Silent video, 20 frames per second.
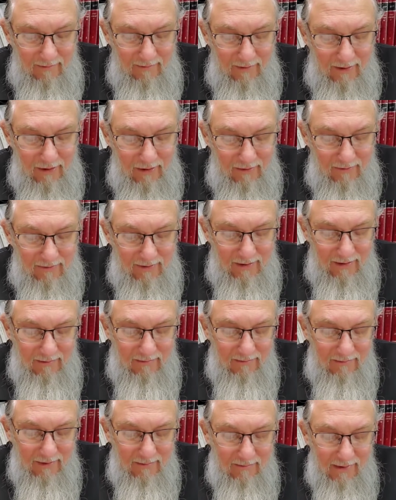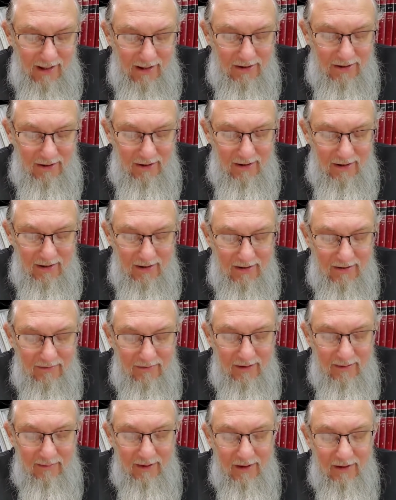V'yuvan b'masha
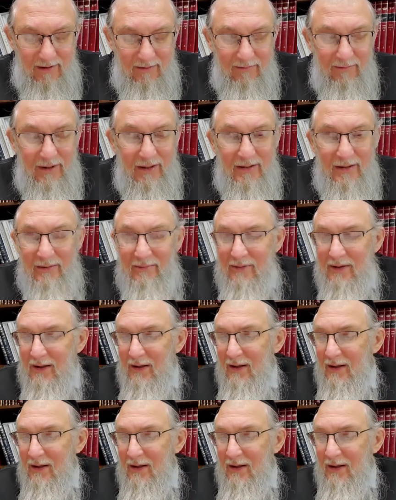kasva mikoblalim.